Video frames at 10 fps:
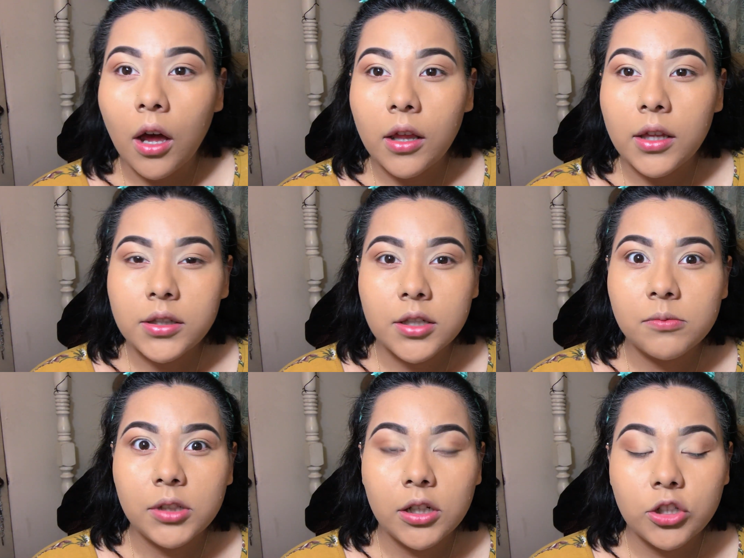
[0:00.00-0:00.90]
Are they
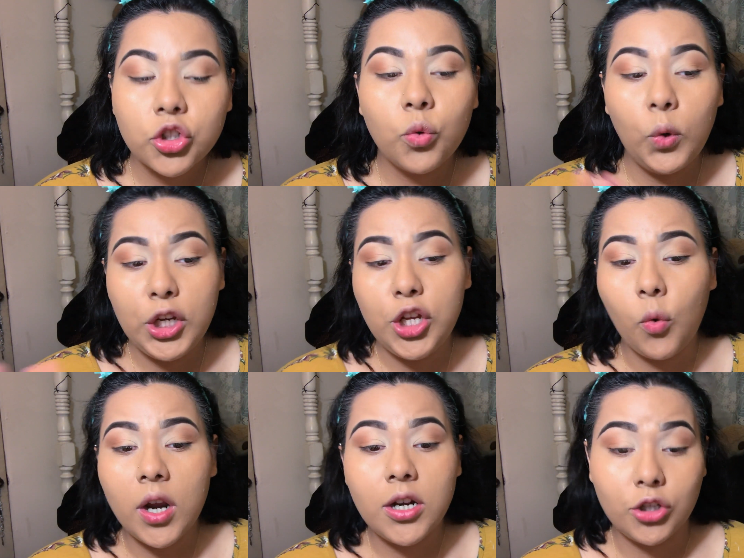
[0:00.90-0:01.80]
similar? So what you
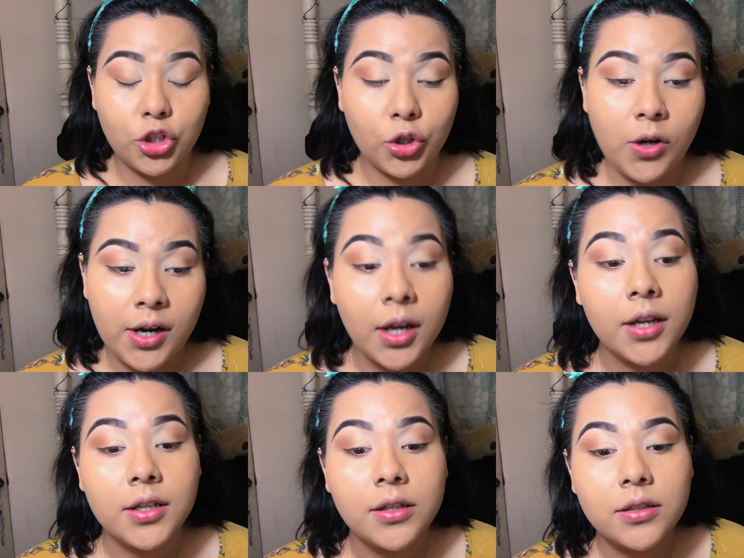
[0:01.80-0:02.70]
want to do
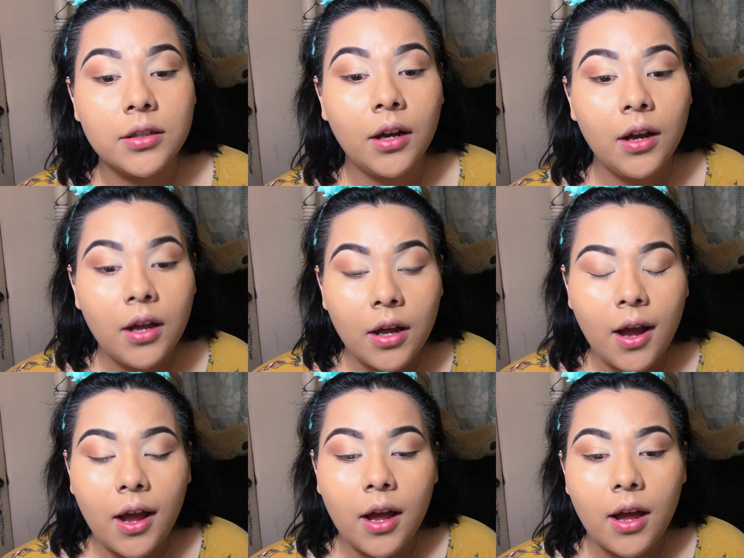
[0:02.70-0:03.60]
is,
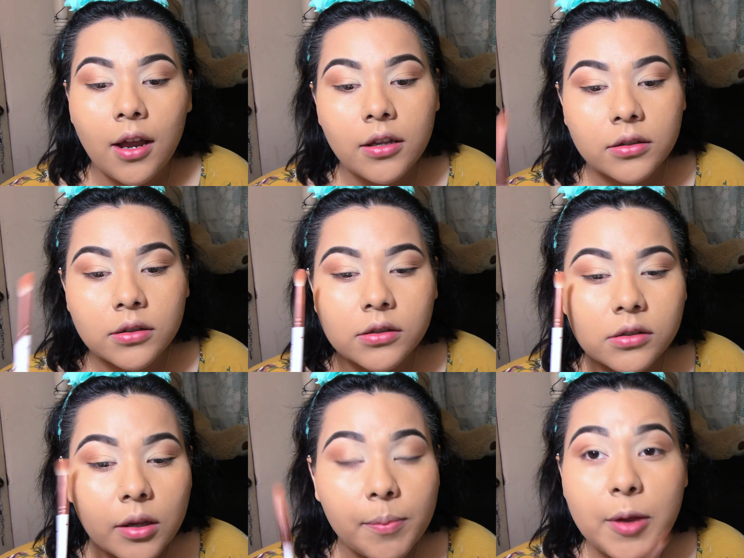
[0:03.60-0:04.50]

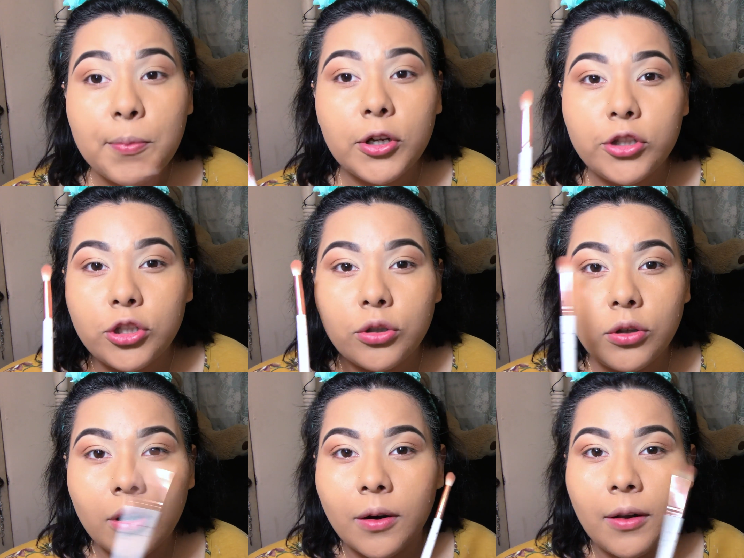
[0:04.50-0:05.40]
some people do
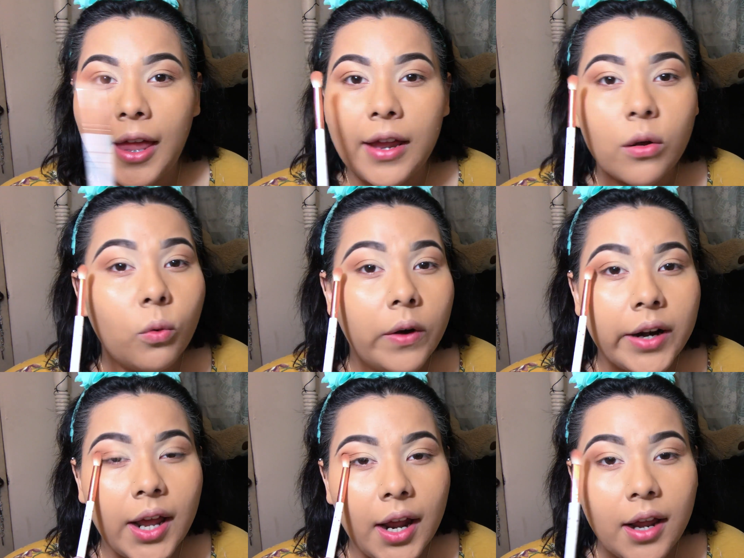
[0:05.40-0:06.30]
their like one
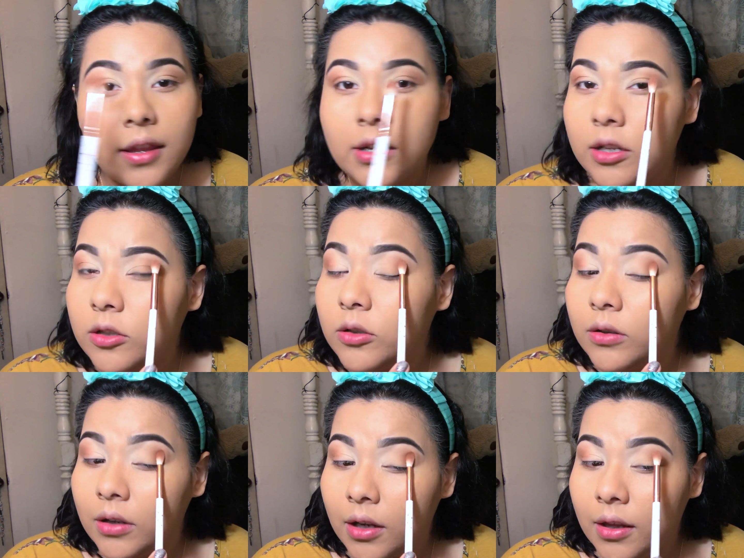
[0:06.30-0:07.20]
eye and then they do
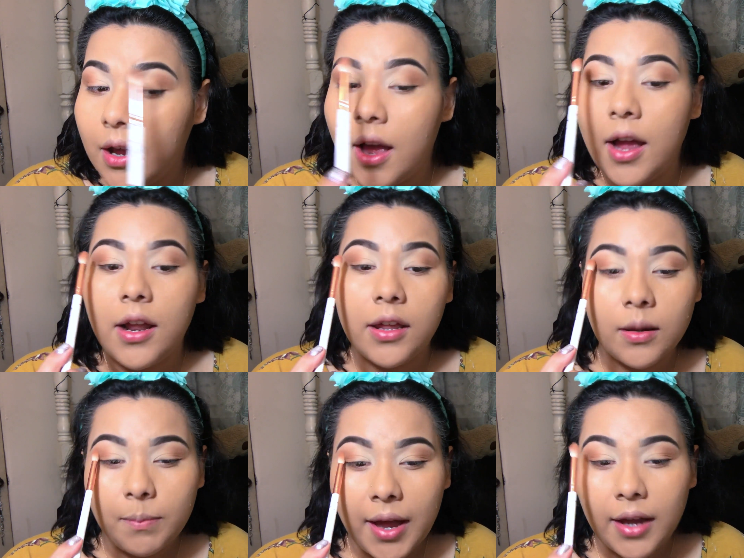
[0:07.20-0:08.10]
the other eye and then
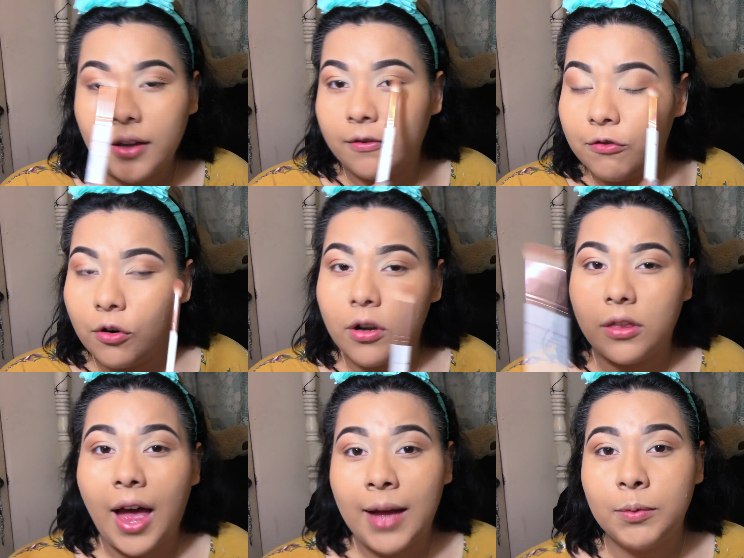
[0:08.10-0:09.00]
back and forth.
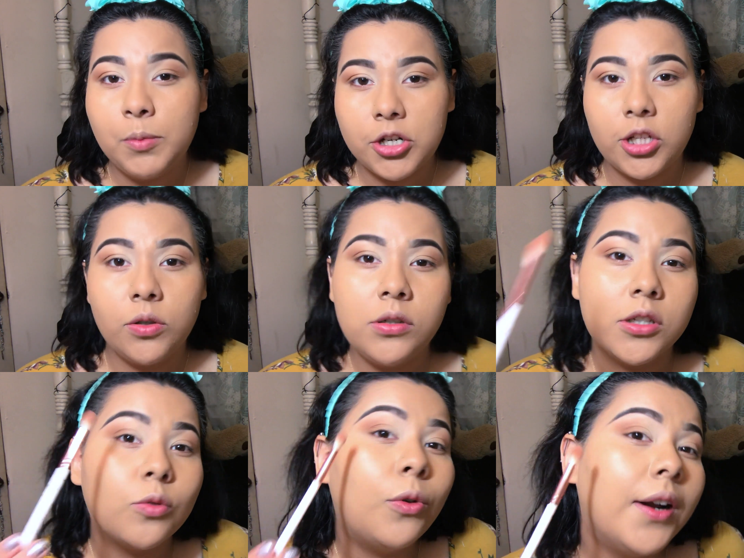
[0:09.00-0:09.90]
I'm a person who does
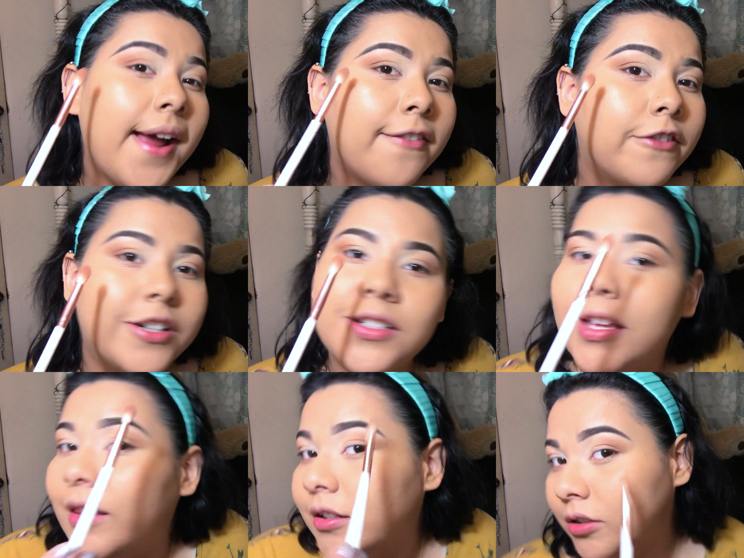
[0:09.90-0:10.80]
one eye first
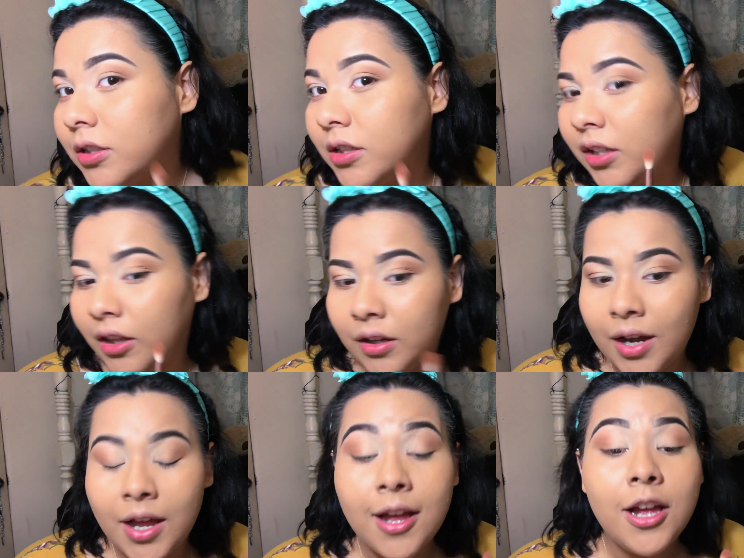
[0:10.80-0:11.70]
and then does the other eye.